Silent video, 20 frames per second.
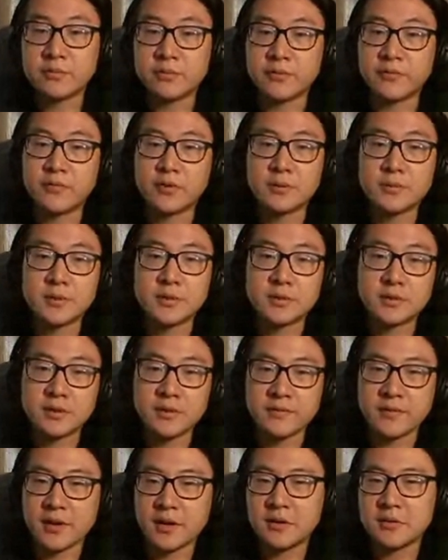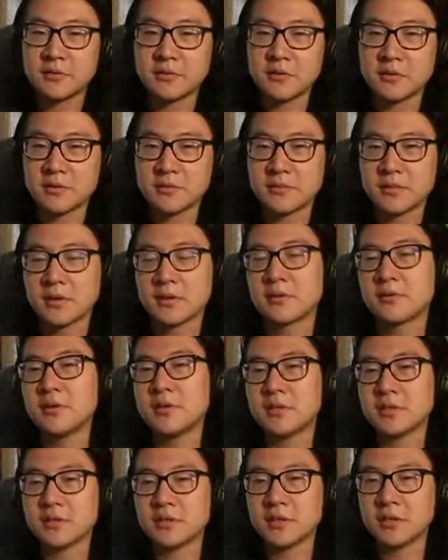performance of the algorithm
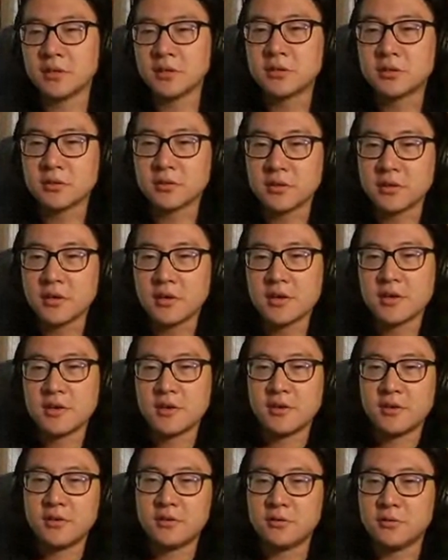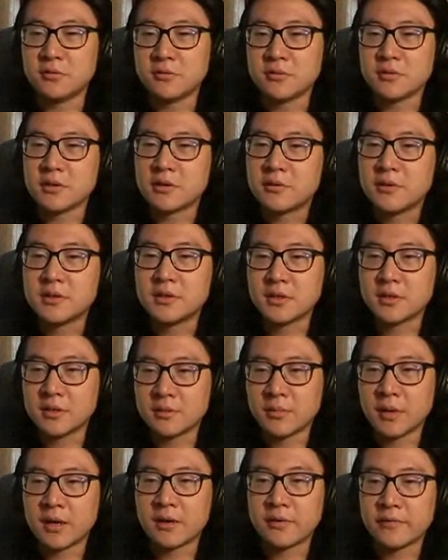increases initially due to increasing the
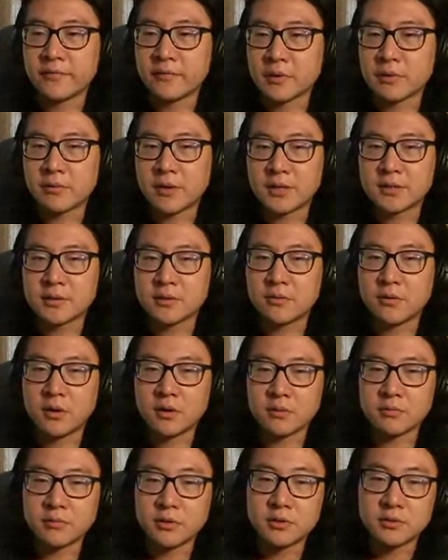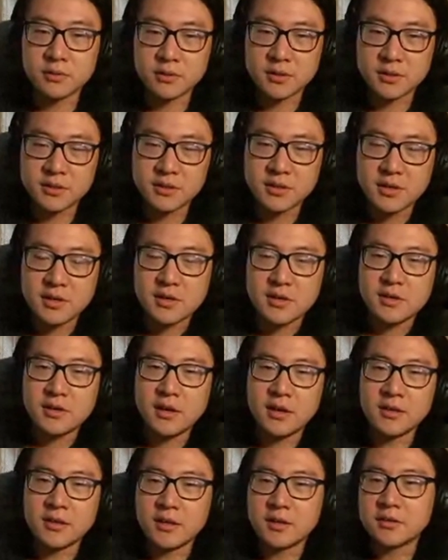amount of requested quantum resource,
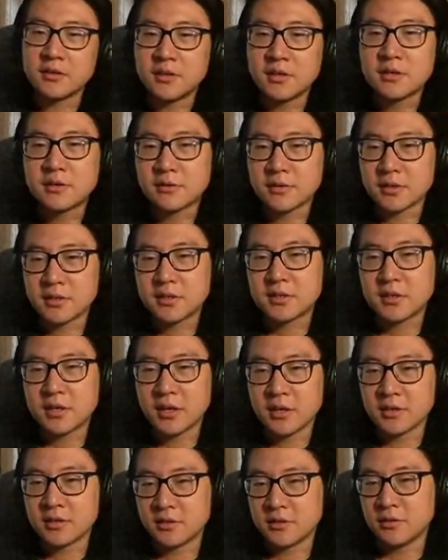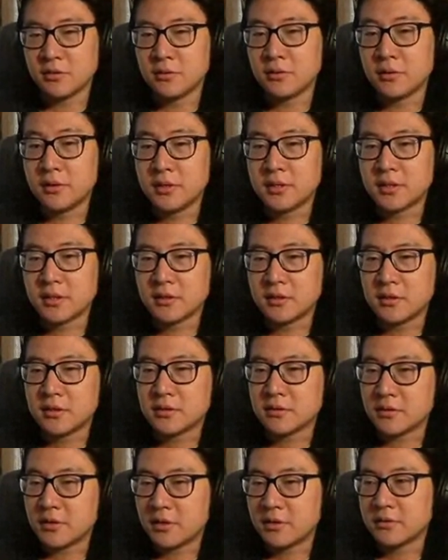and then decrease as the noise and
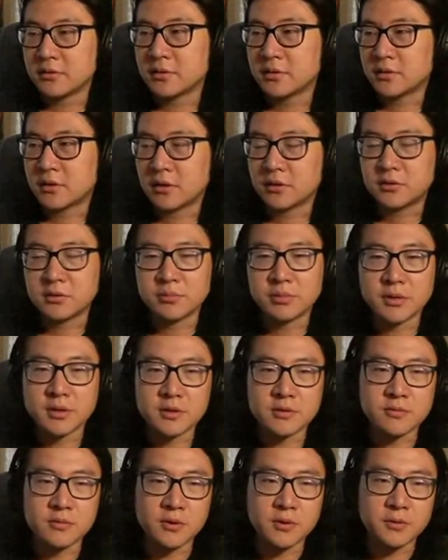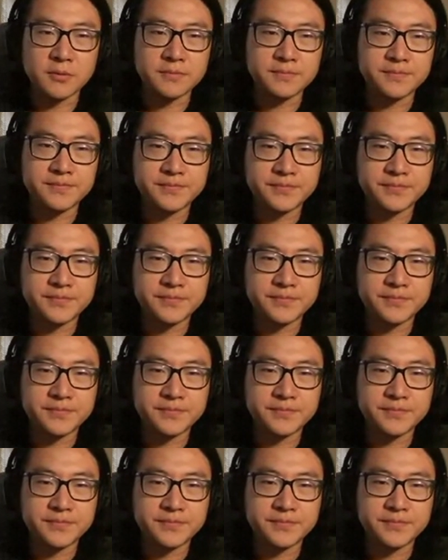decoherence starts to play a role.